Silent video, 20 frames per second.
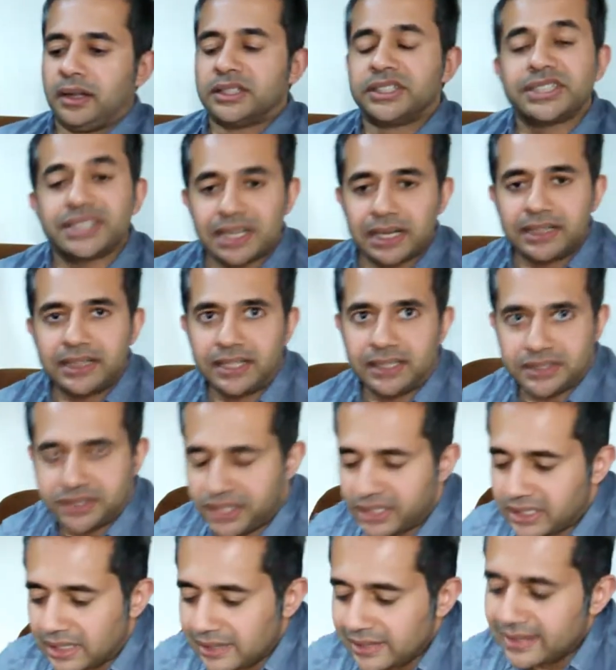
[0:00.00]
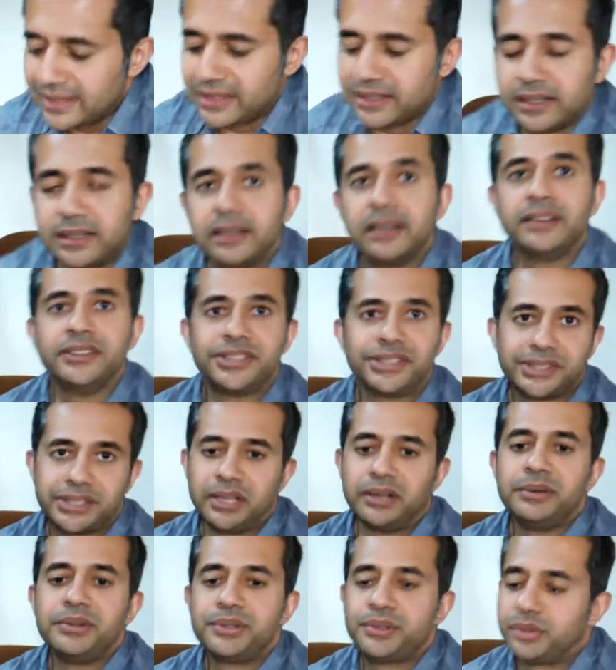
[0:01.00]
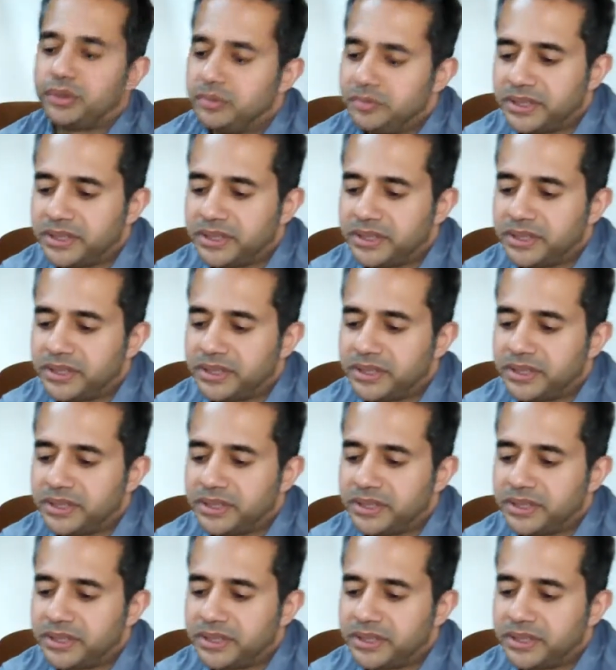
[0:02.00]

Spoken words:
I'll just let that settle in and just go into